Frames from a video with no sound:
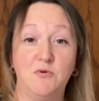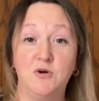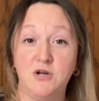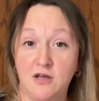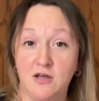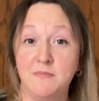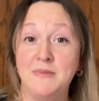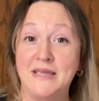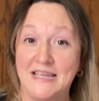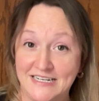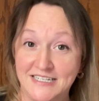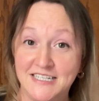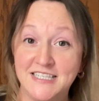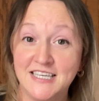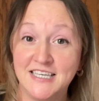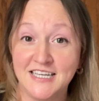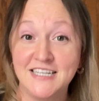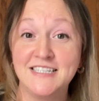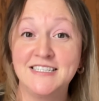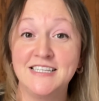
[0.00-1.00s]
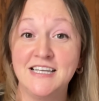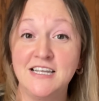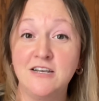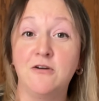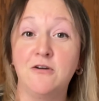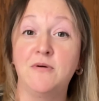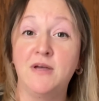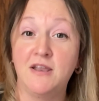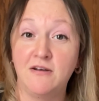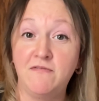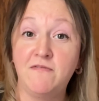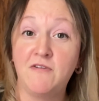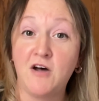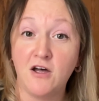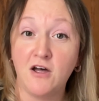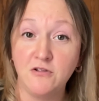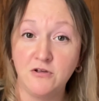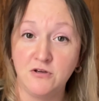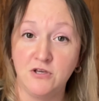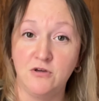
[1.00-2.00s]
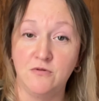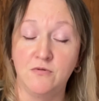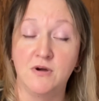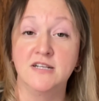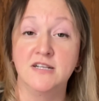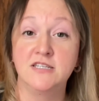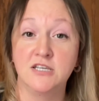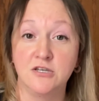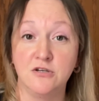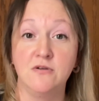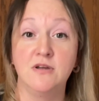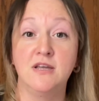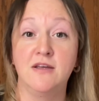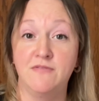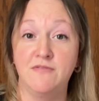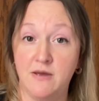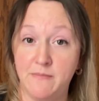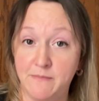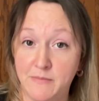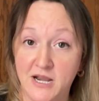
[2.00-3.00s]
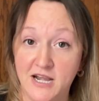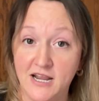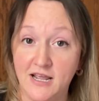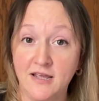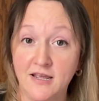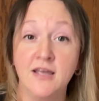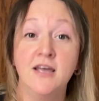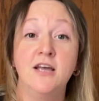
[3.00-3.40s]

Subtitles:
will come into the casino and follow you until you give them money.